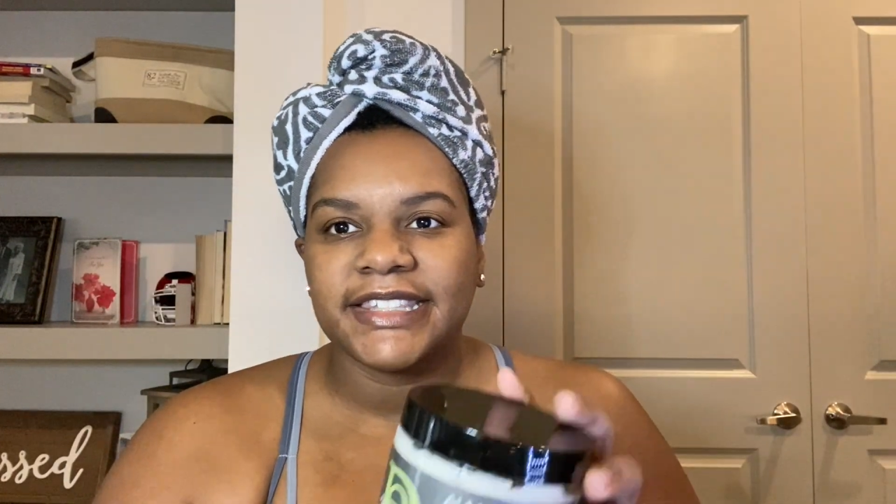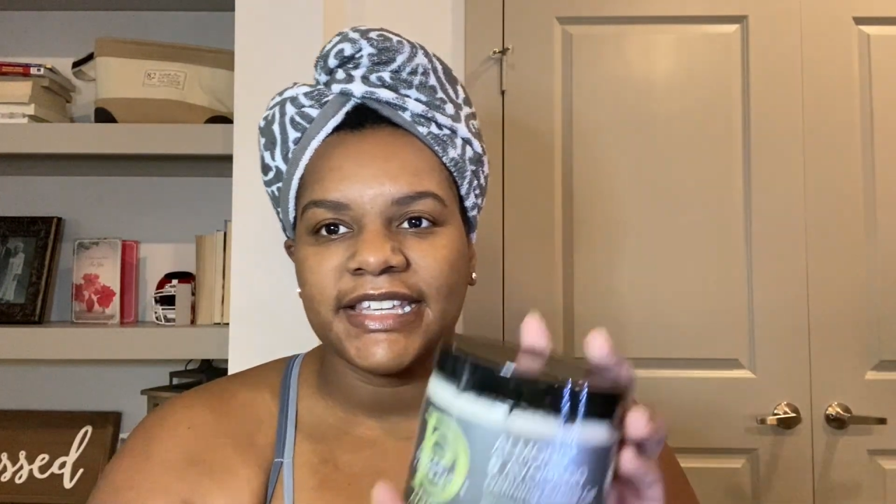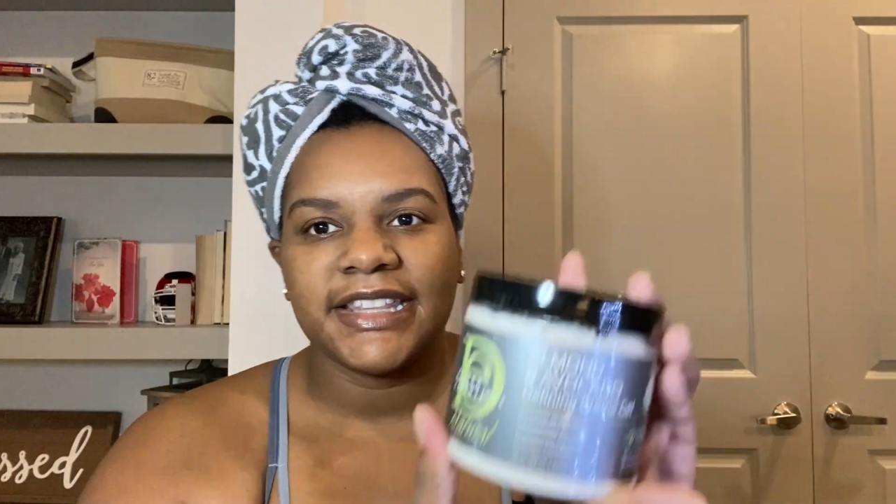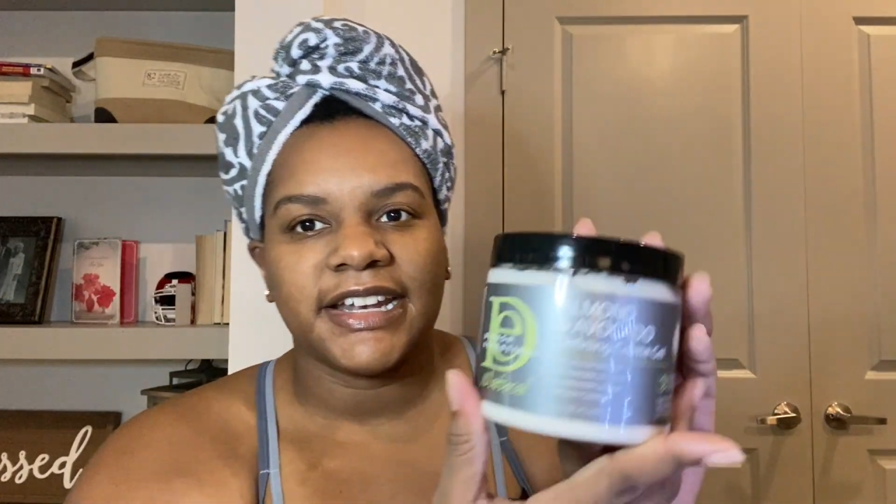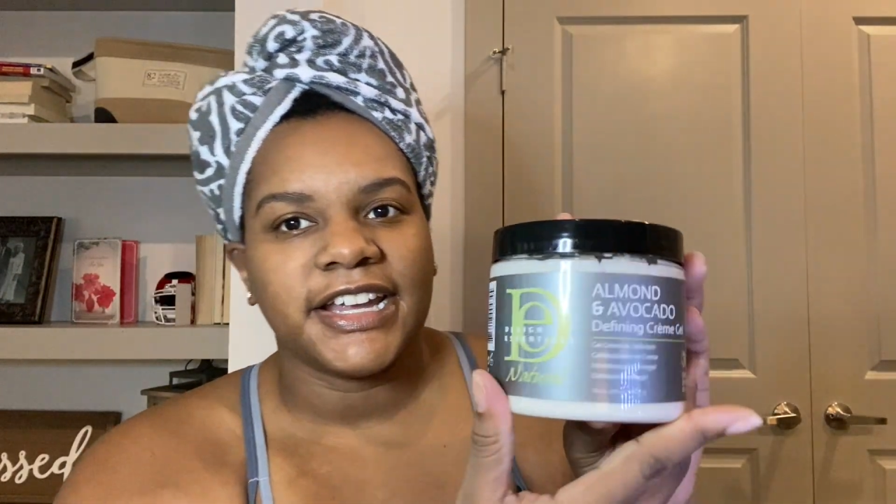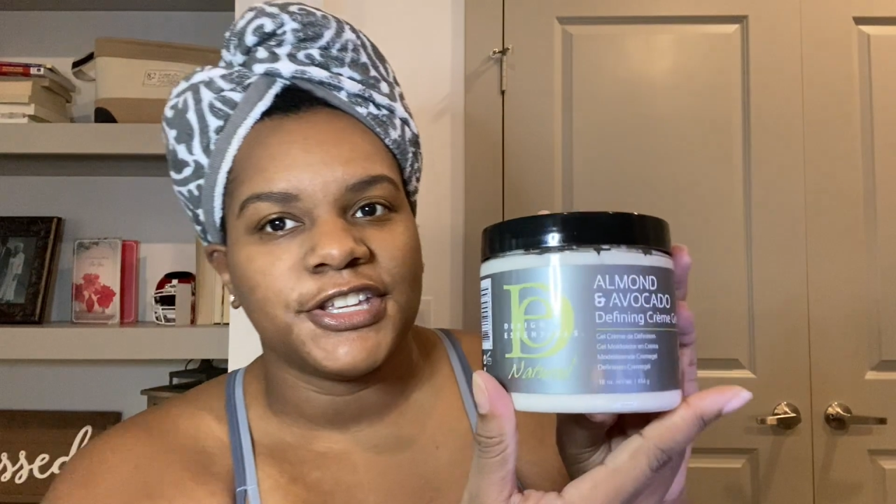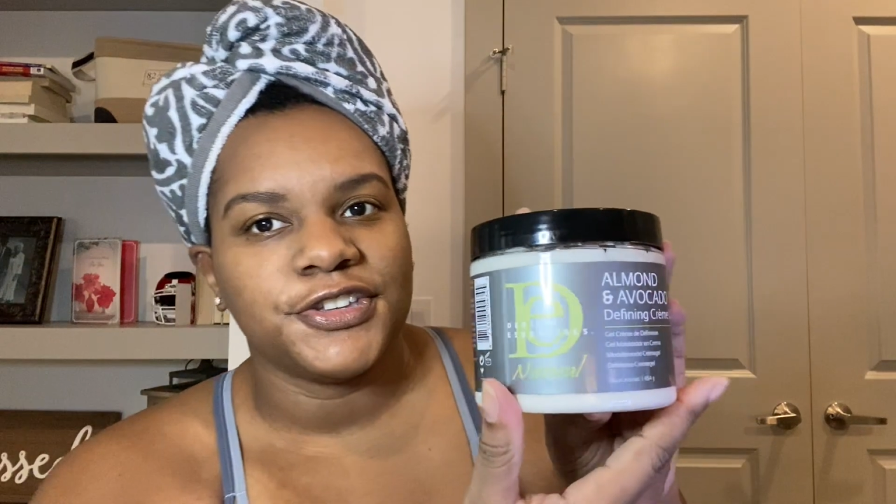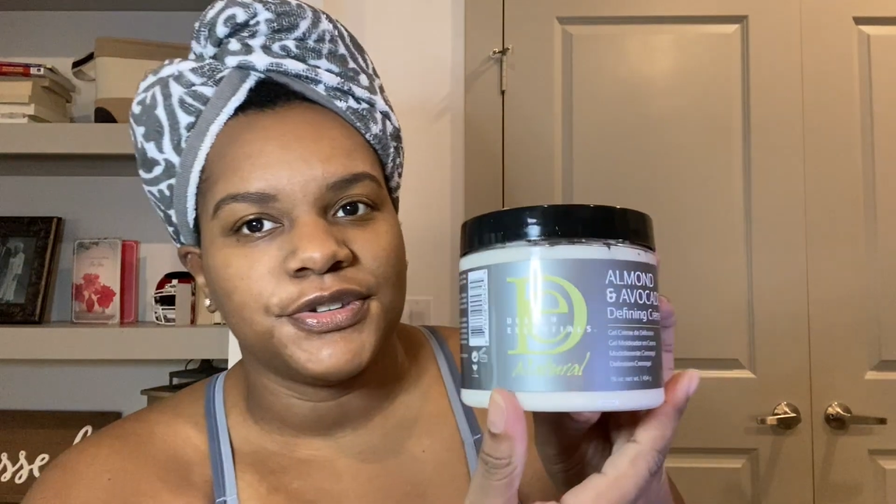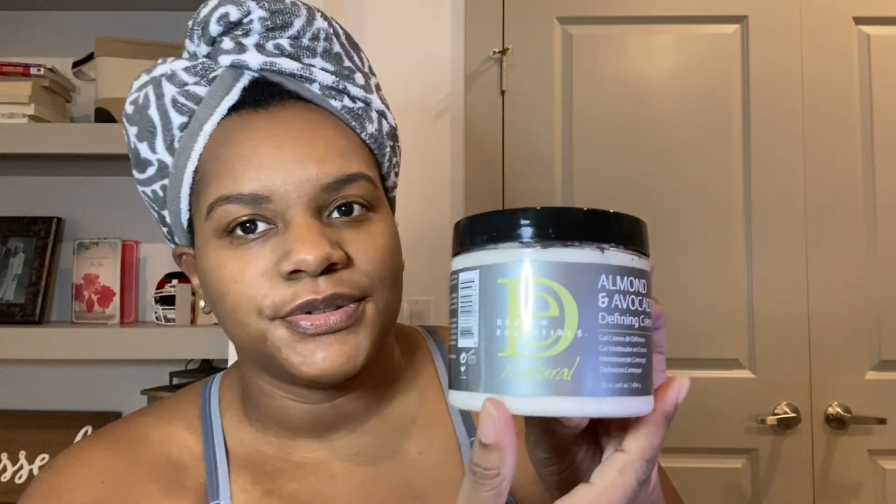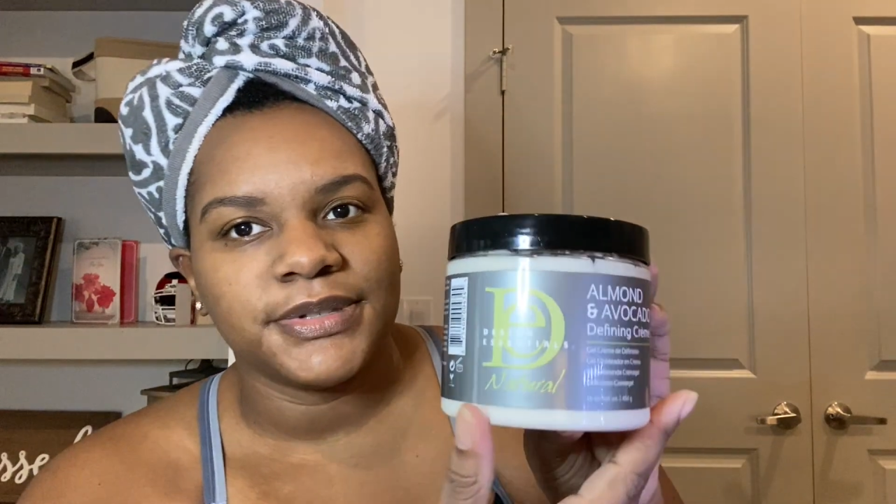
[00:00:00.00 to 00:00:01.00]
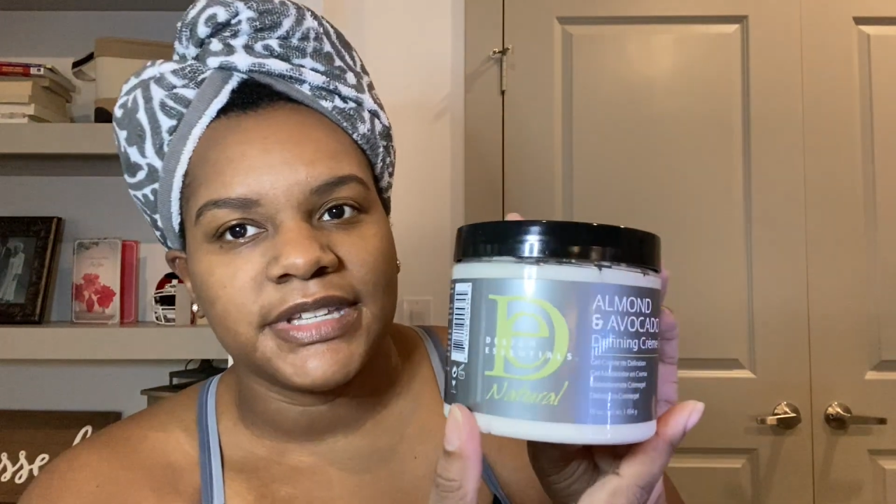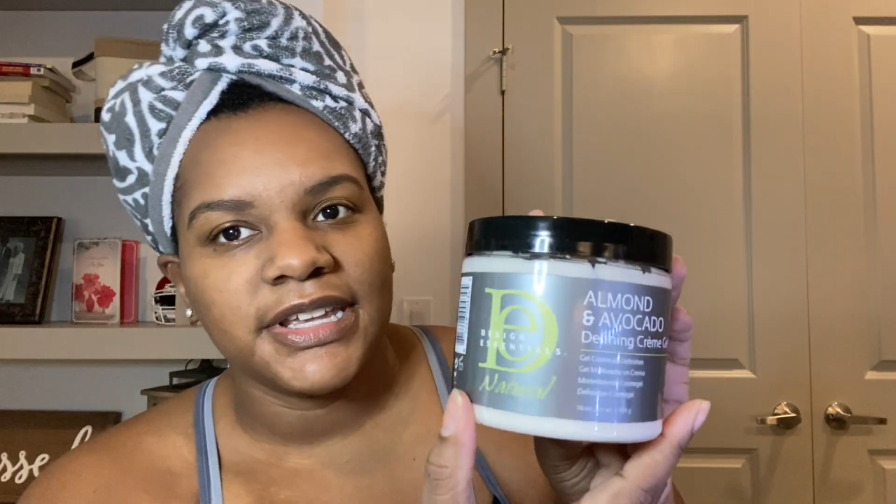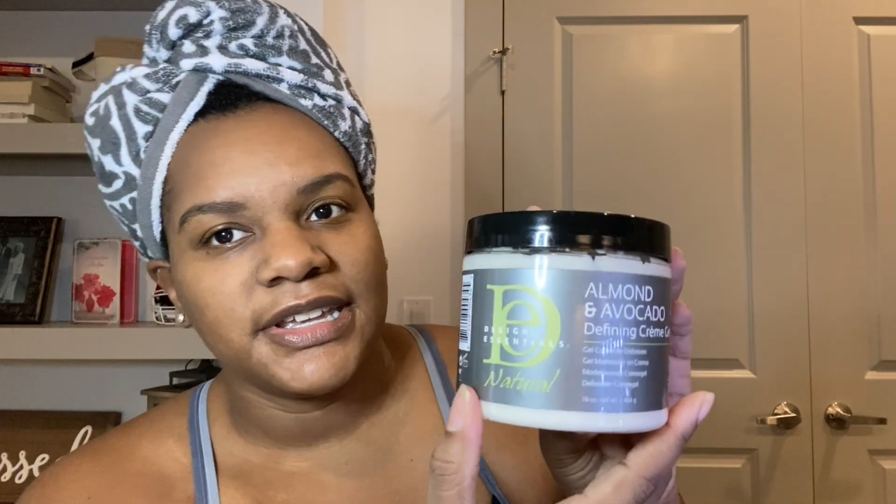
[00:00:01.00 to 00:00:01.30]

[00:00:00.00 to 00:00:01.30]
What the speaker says: thing that I use